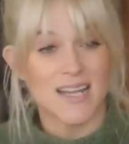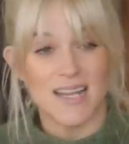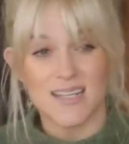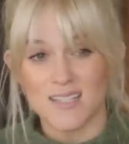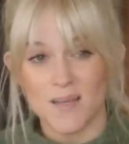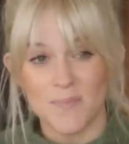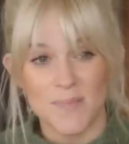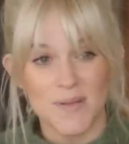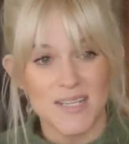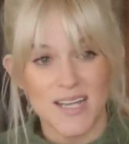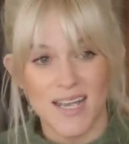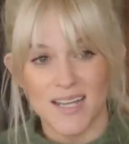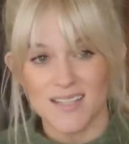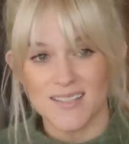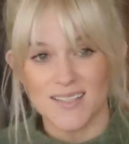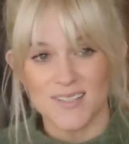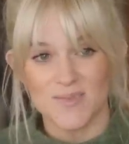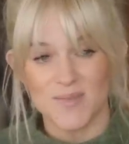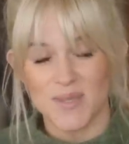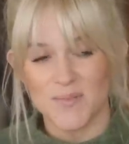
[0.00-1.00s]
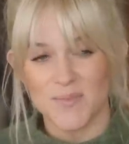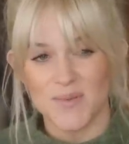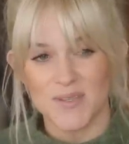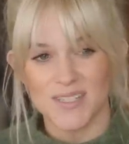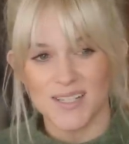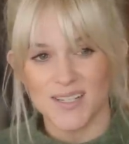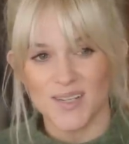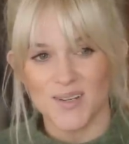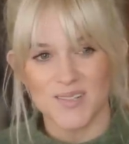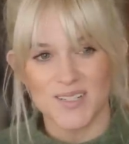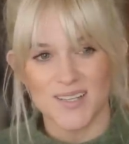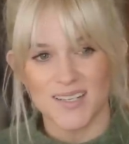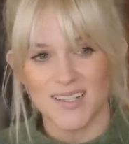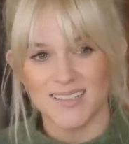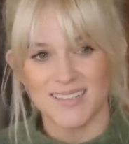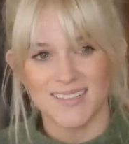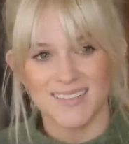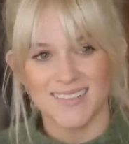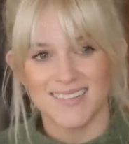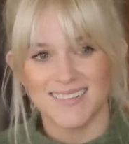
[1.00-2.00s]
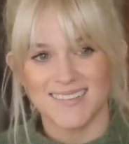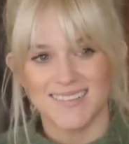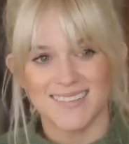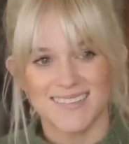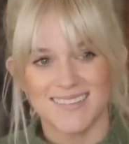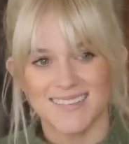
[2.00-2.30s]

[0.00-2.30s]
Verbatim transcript: gets up and dances when the music goes on. Oh,